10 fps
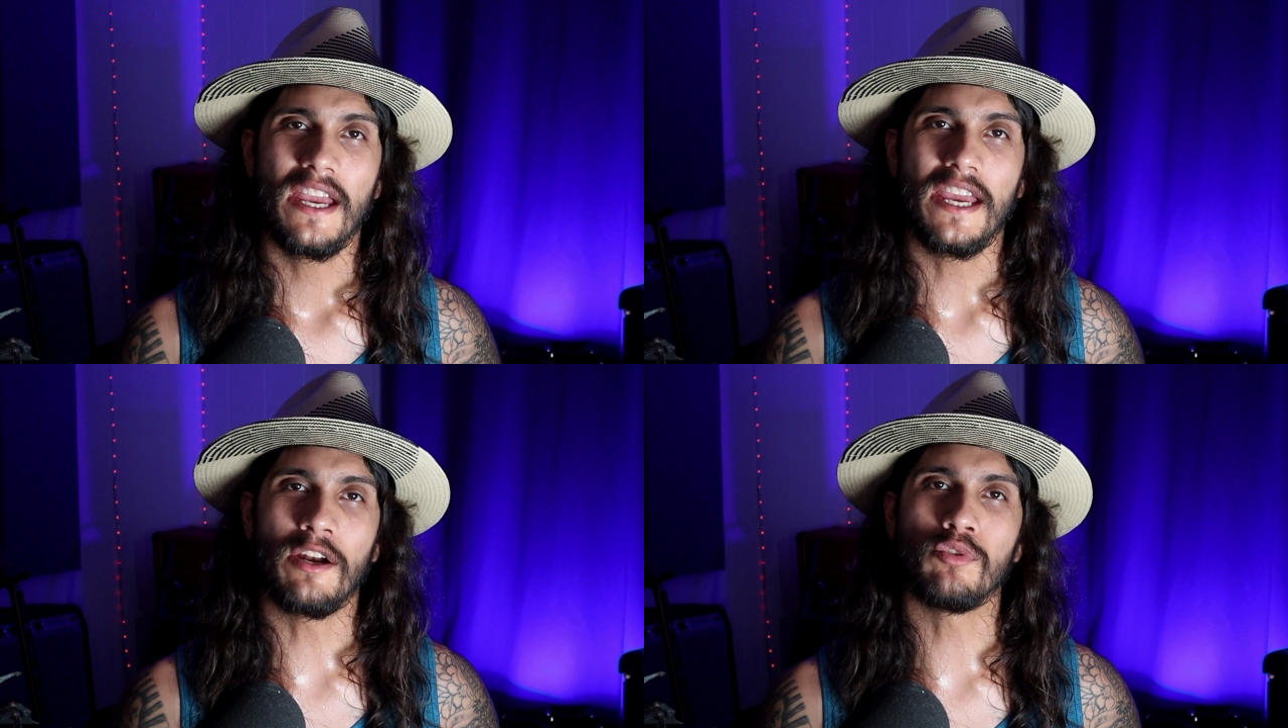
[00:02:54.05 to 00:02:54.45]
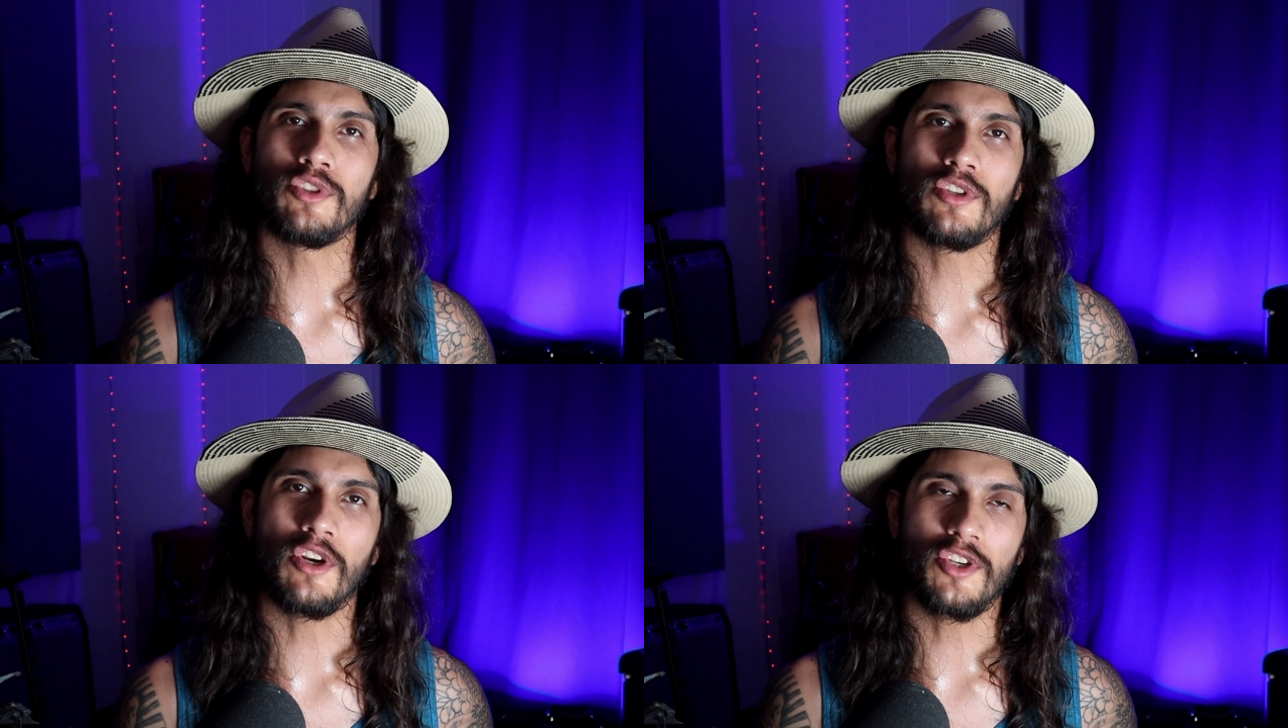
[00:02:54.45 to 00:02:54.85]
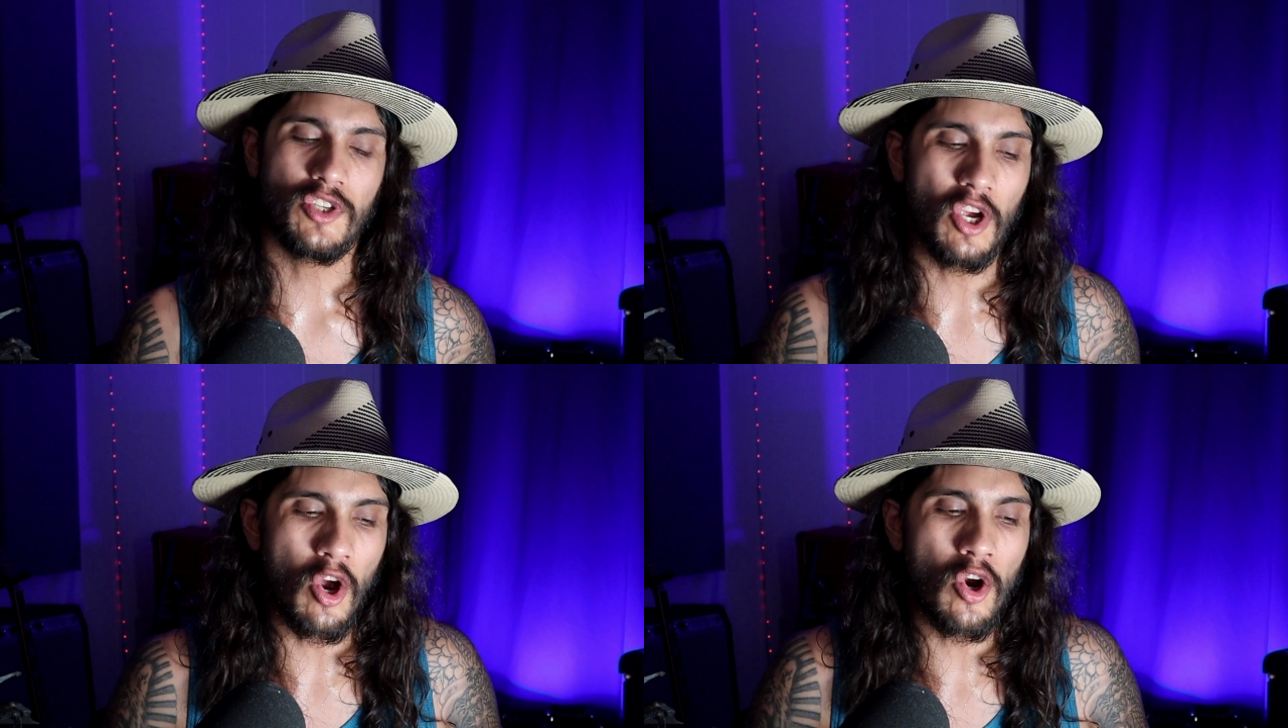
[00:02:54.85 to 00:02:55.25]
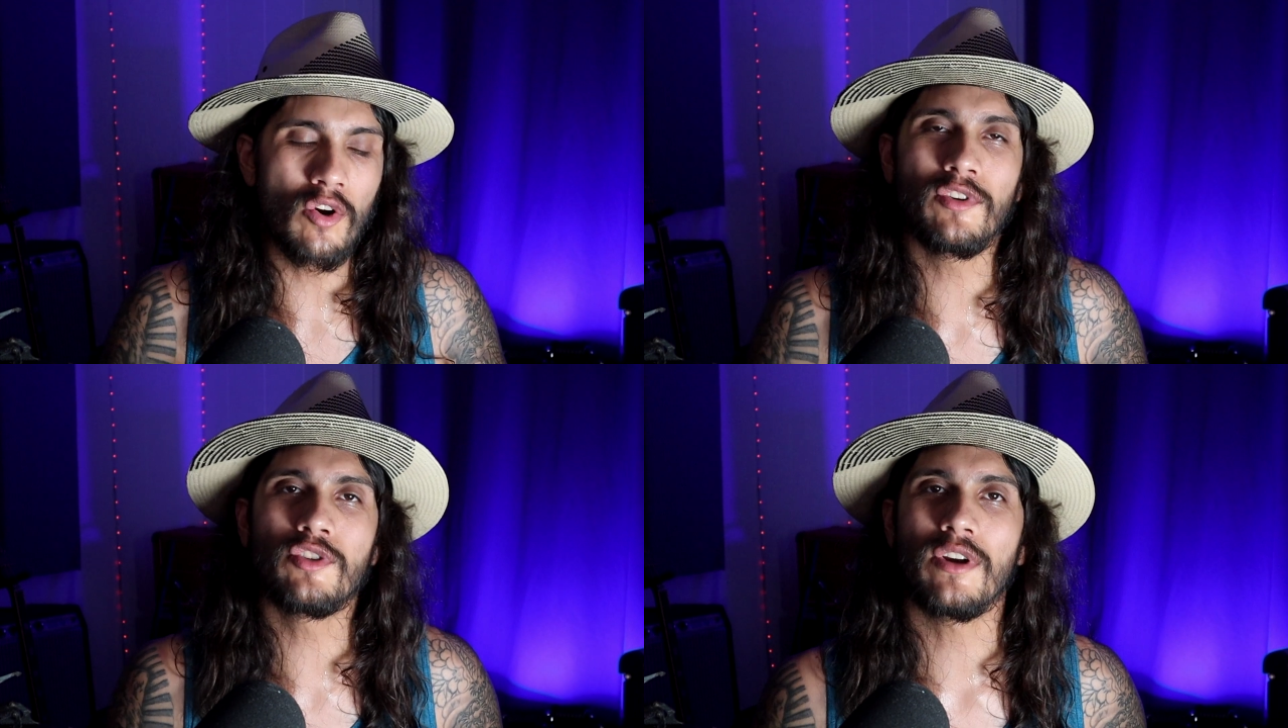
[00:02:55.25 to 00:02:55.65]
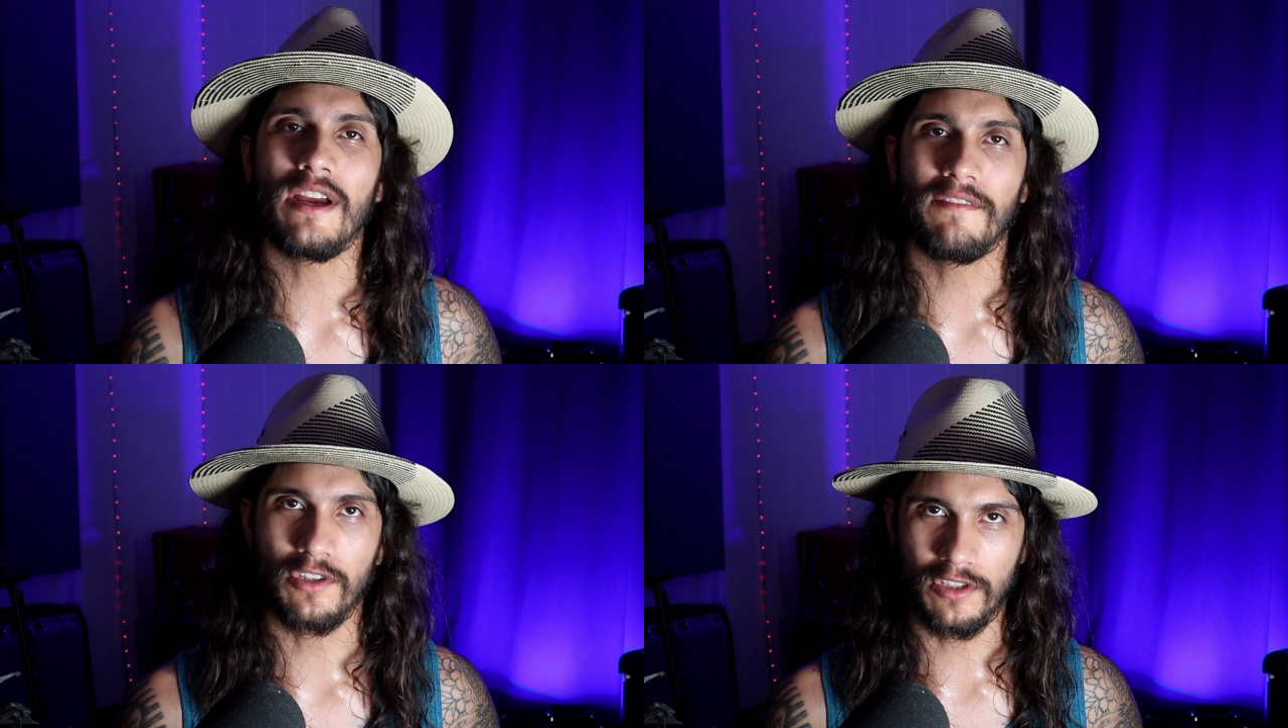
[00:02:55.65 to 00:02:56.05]
and it will start to
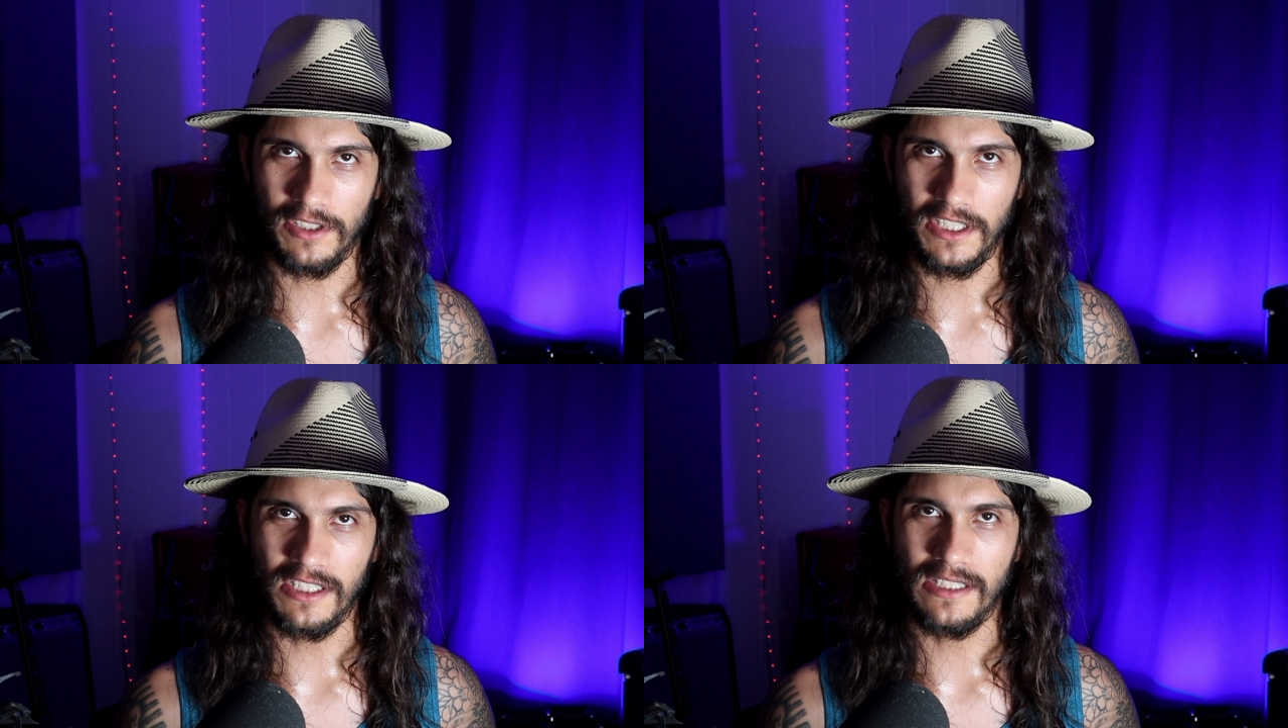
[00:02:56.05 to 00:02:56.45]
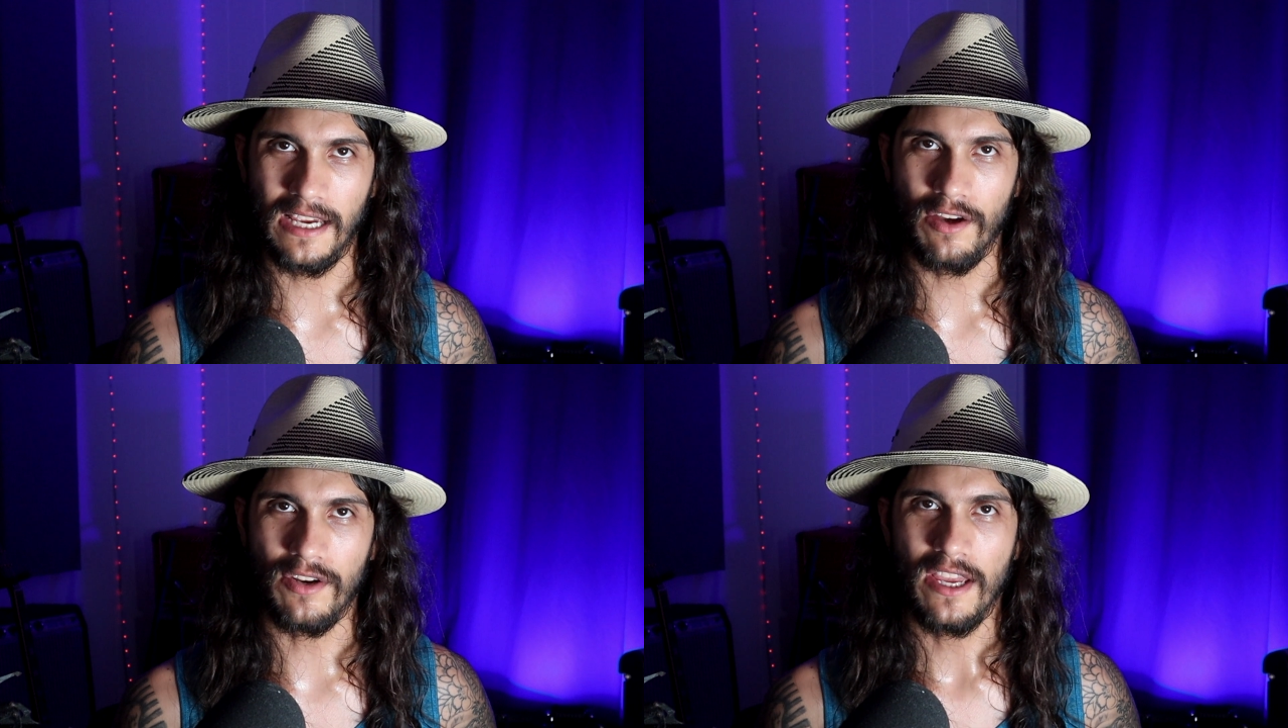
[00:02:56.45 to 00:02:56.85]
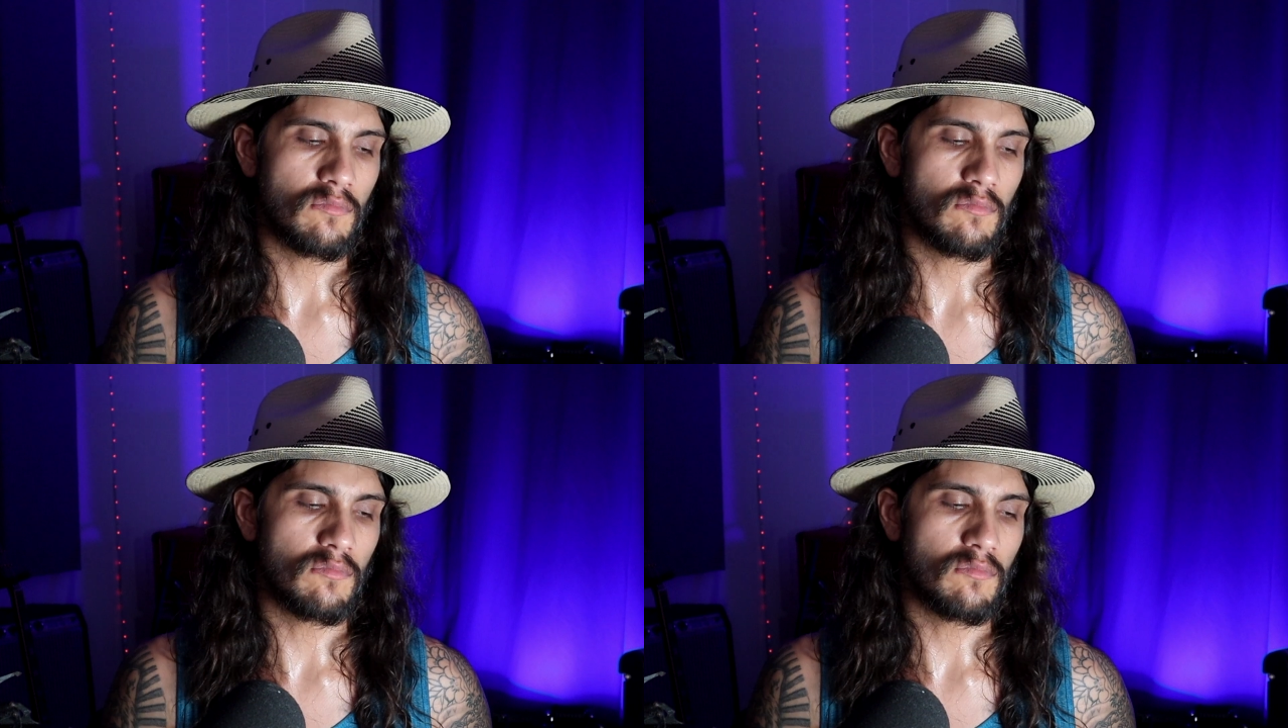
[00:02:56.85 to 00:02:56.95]
overdrive your clean sound